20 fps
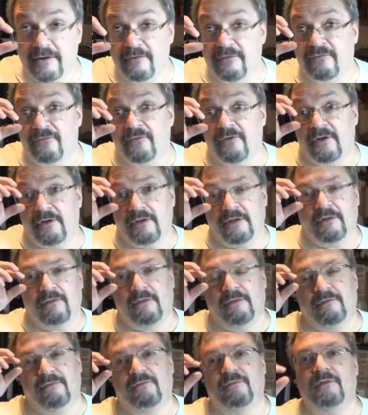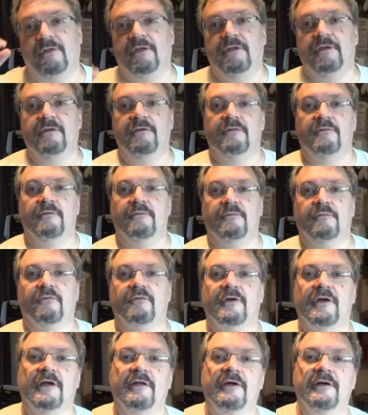is the
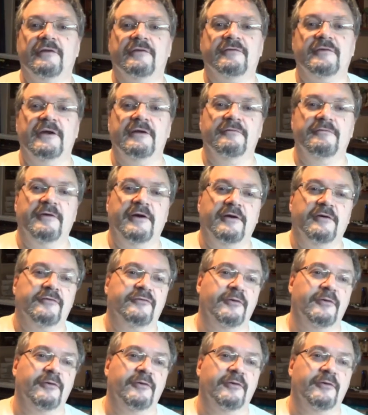North Carolina State Fair.